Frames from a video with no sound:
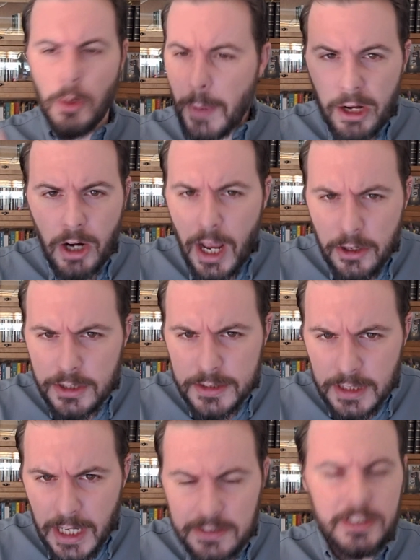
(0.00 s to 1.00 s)
No matter how you
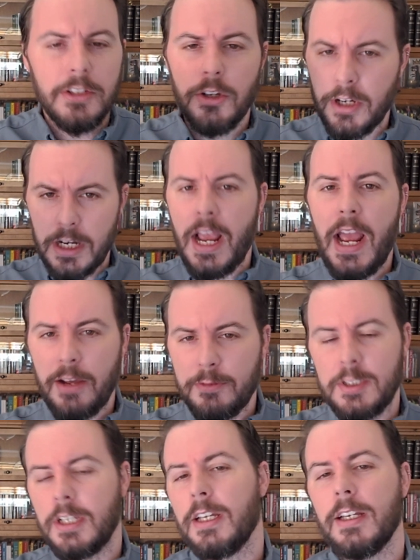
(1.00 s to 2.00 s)
slice it, you're going to have
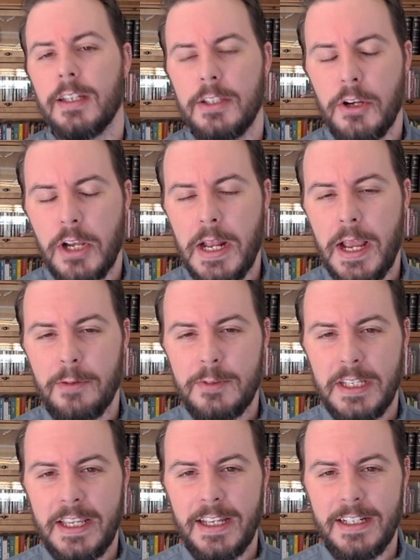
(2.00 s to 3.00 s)

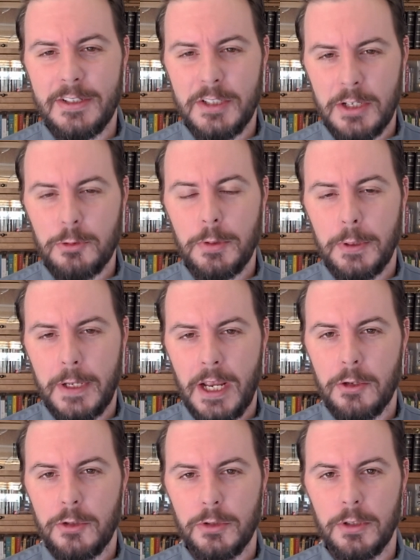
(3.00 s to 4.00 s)
to get in touch with your
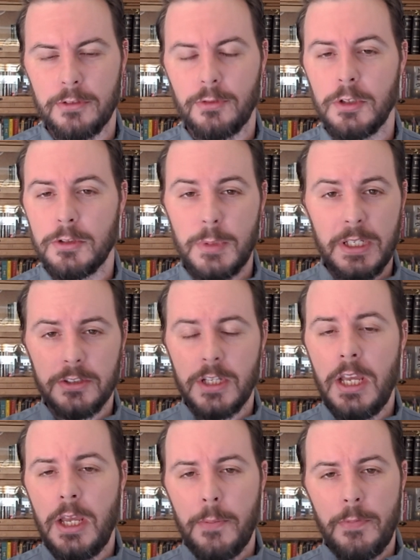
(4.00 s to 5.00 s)
countertransference, because
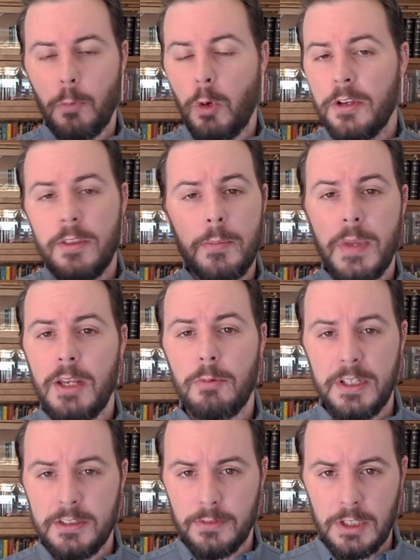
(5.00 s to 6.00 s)
one of the main
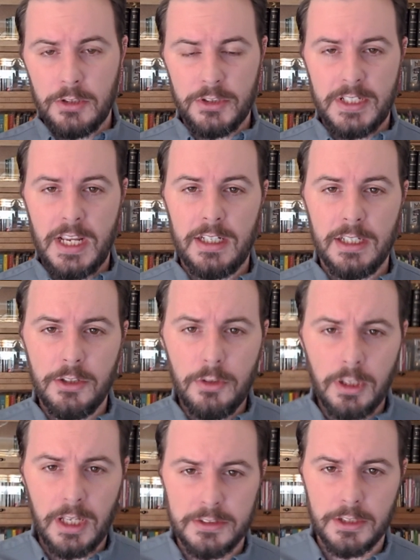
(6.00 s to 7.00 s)
ways of understanding and
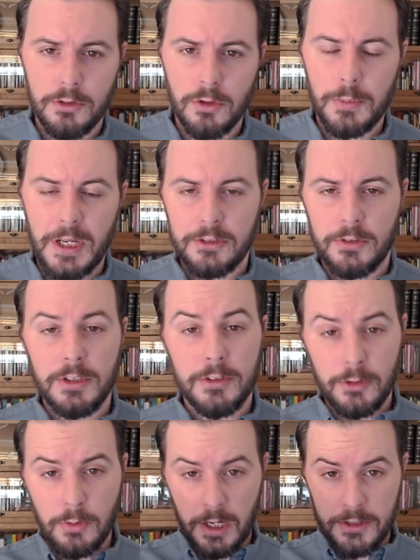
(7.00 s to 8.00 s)
utilizing control mastery is
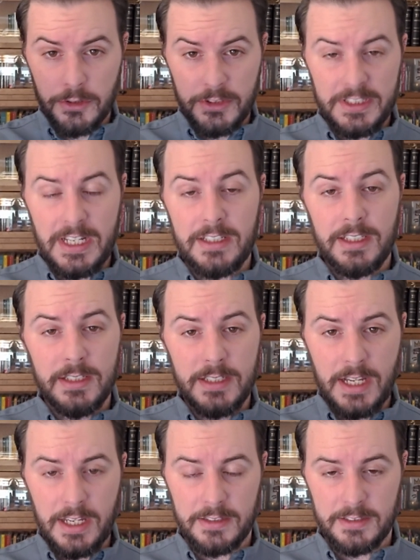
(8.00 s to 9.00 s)
through understanding
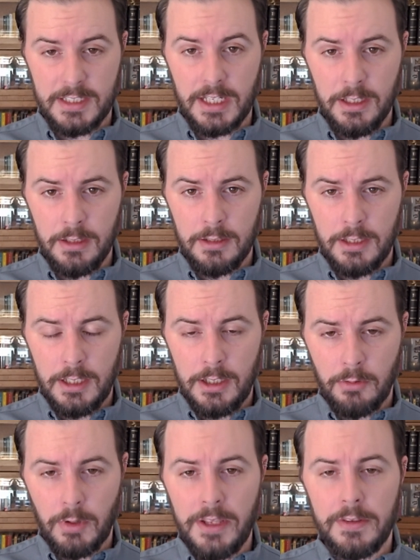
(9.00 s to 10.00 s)
testing,
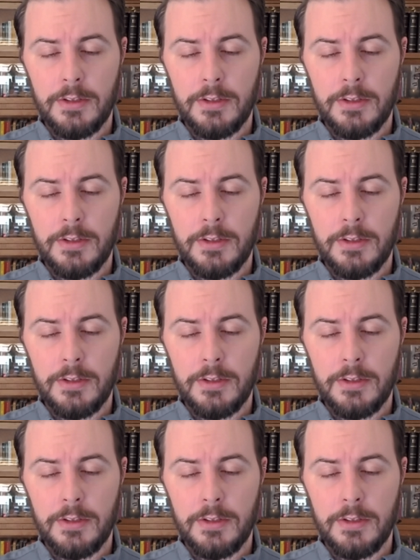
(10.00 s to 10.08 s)
right?